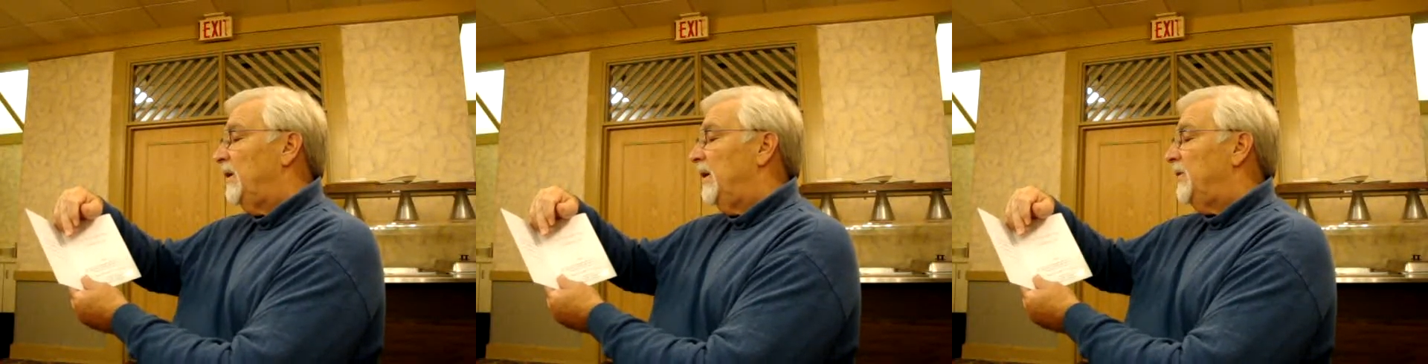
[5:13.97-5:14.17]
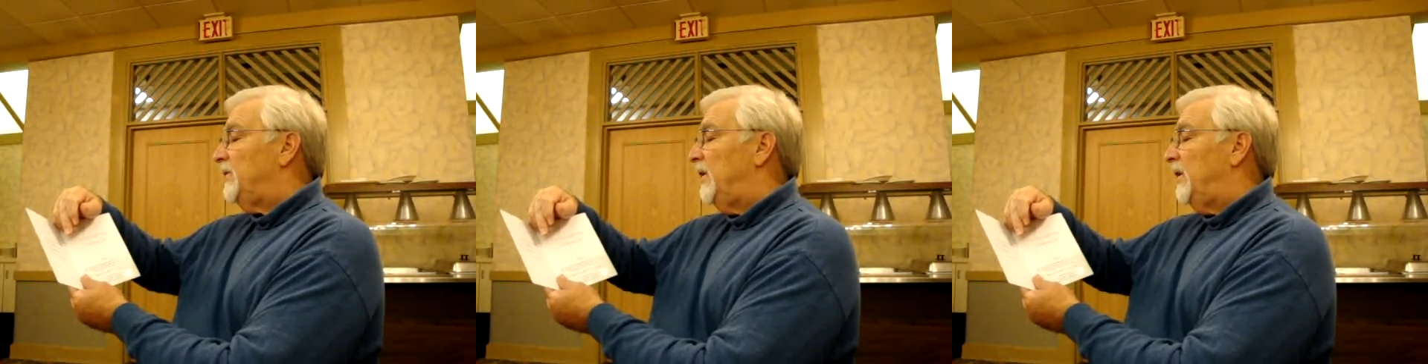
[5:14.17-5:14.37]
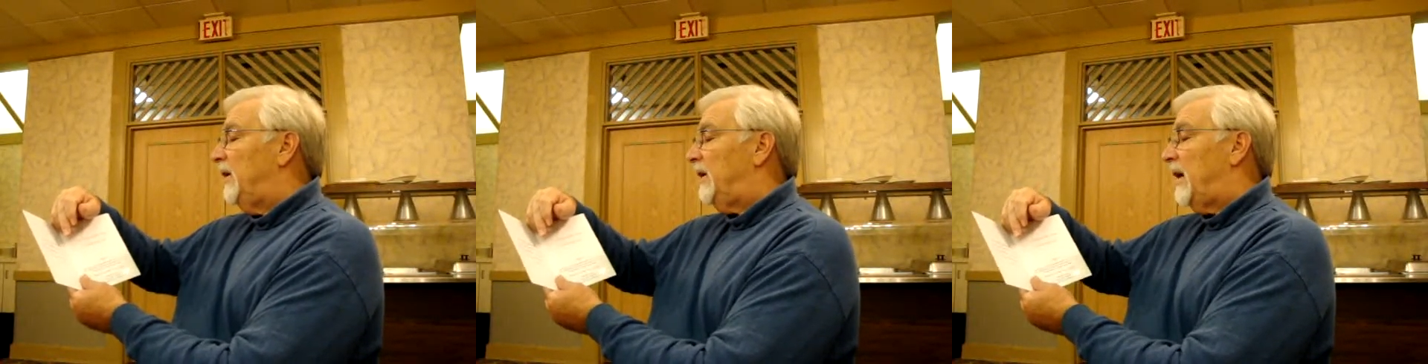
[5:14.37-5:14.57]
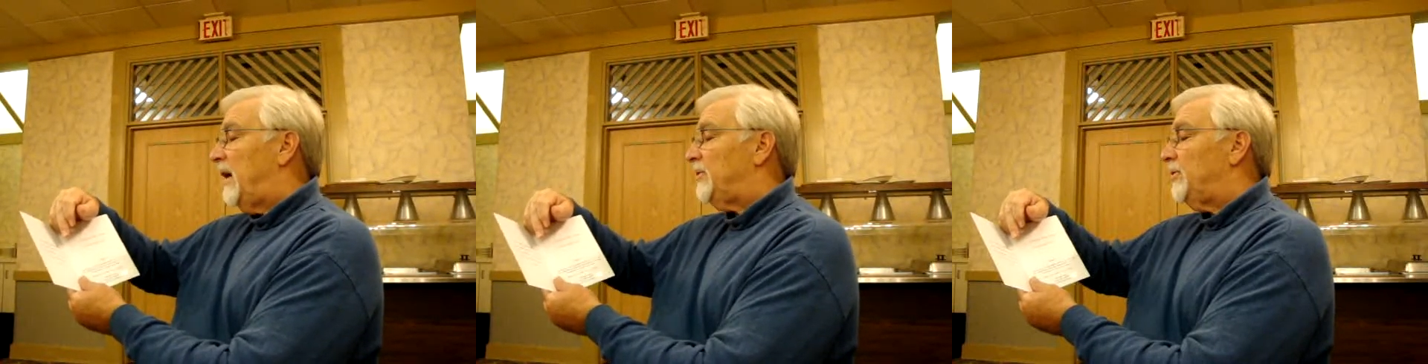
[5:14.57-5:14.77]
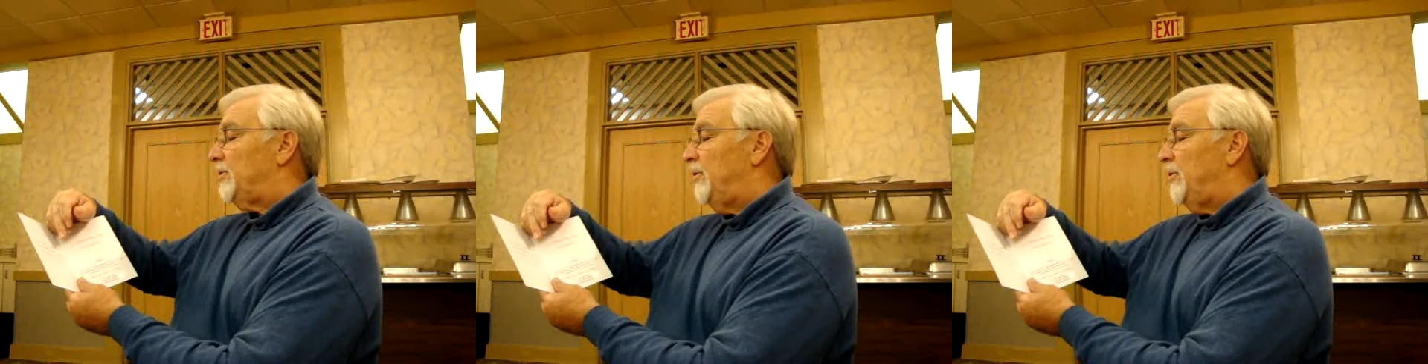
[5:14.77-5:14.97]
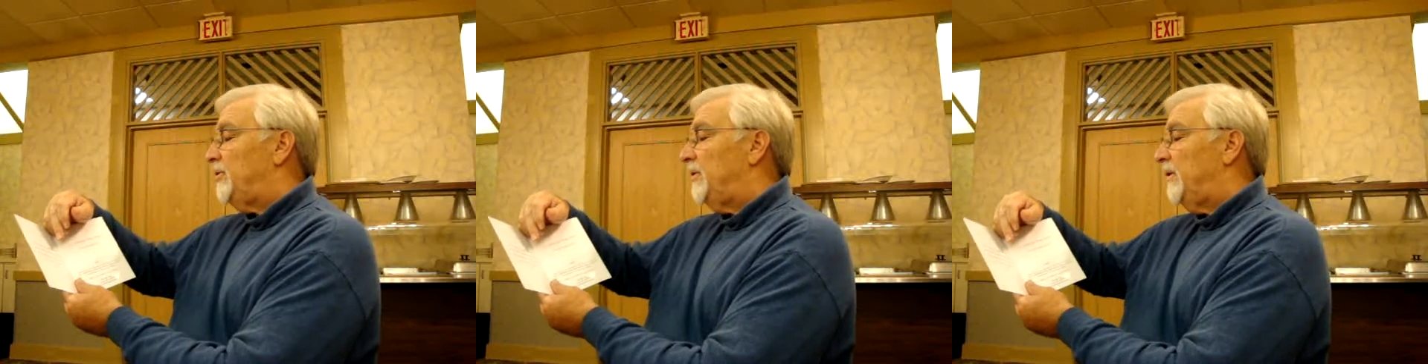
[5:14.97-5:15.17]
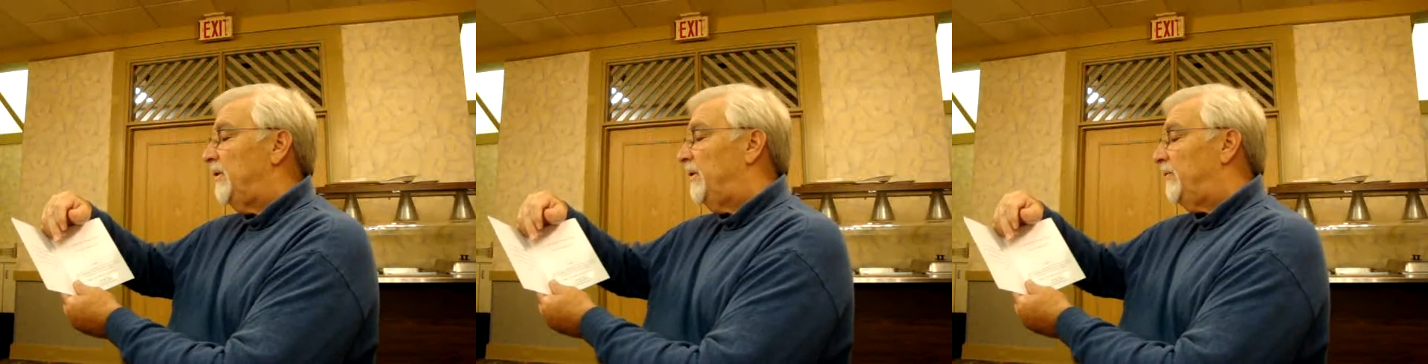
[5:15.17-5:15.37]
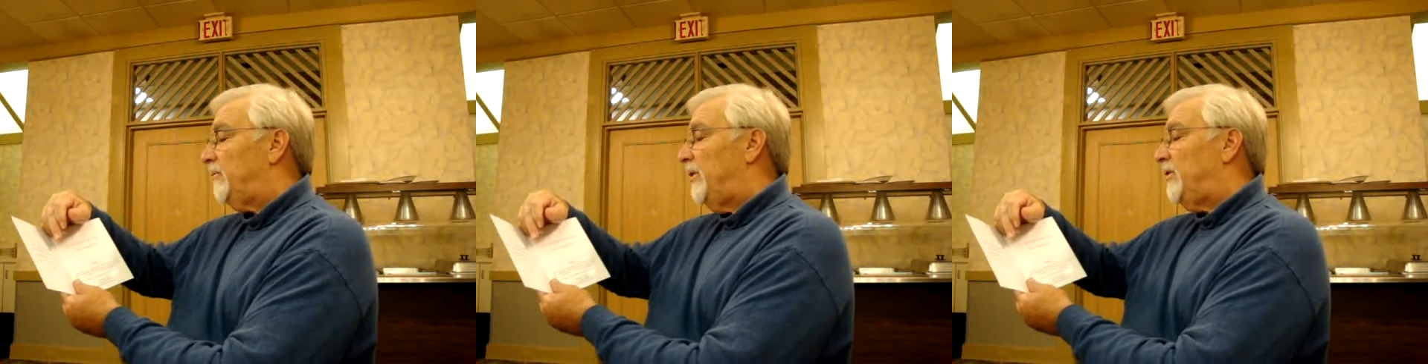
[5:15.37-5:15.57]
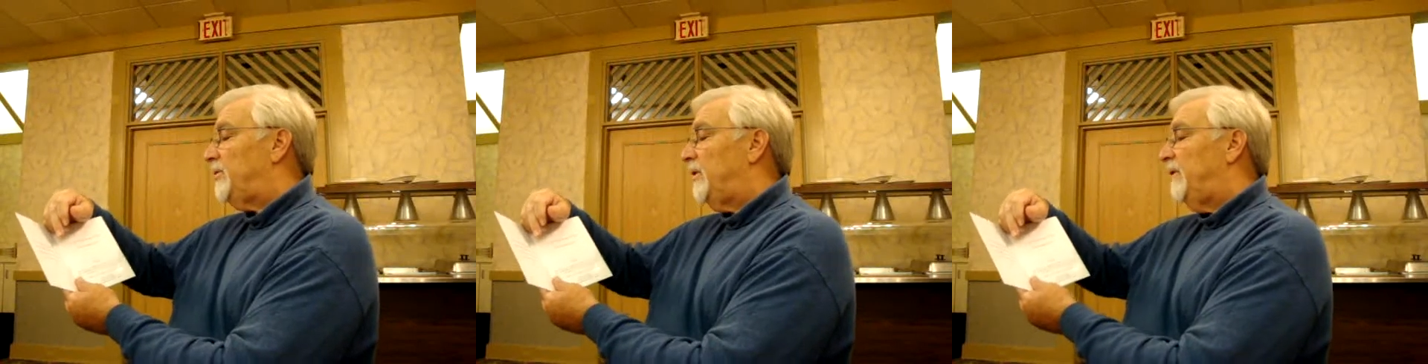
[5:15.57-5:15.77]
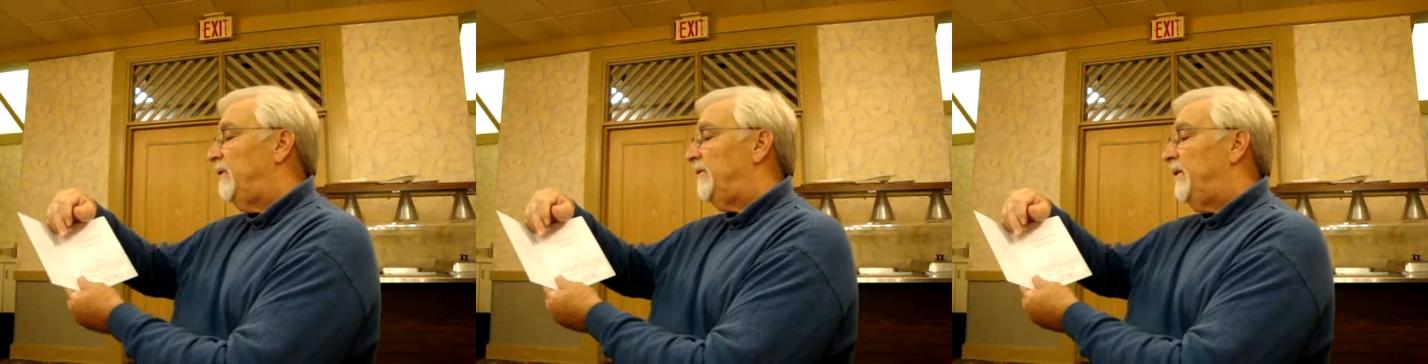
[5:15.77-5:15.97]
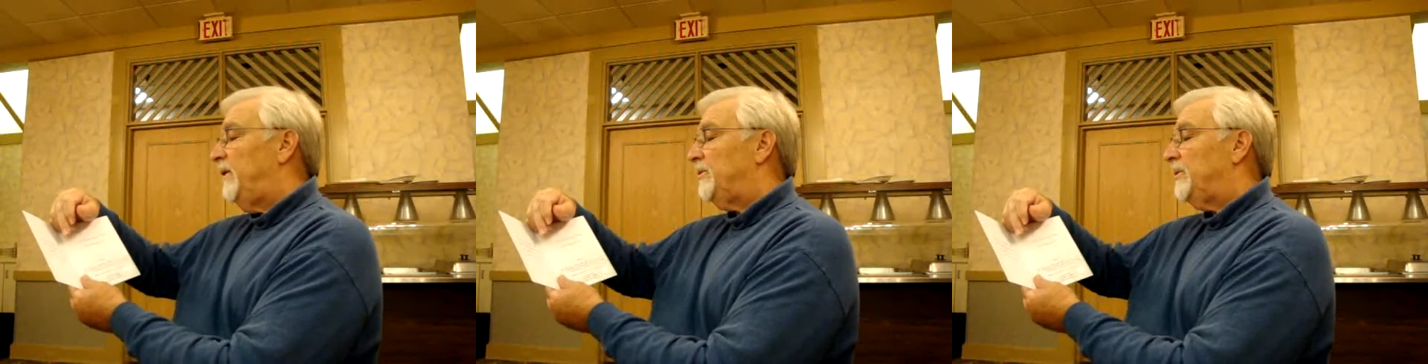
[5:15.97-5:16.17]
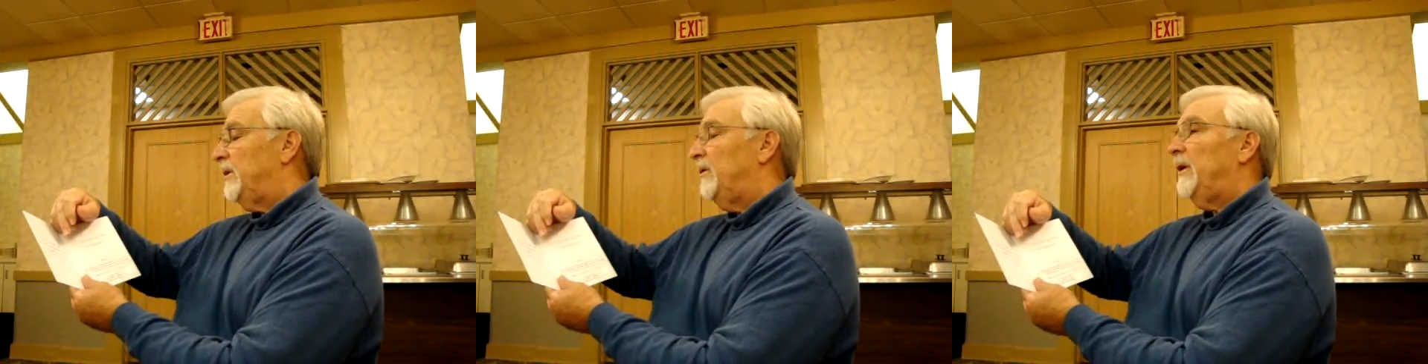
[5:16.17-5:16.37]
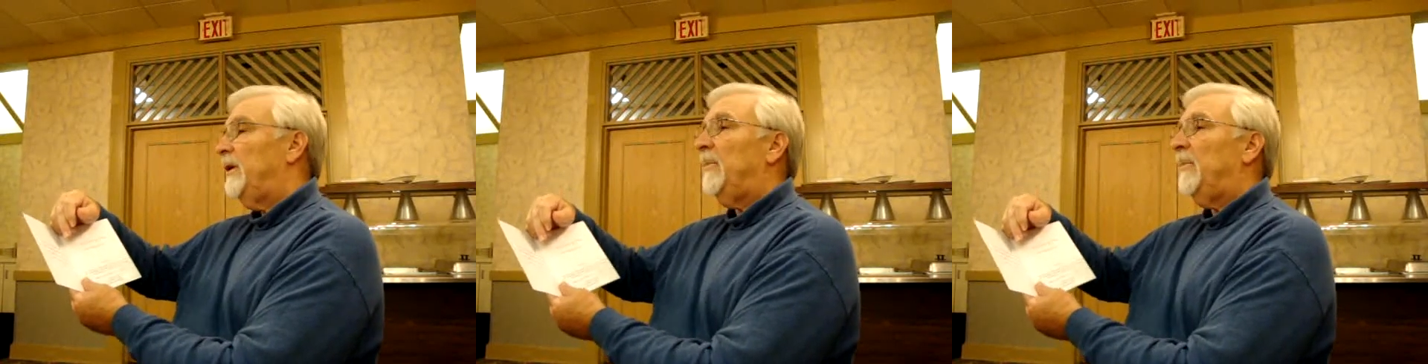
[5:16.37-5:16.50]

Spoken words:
is in the constitution of the creature that feels it.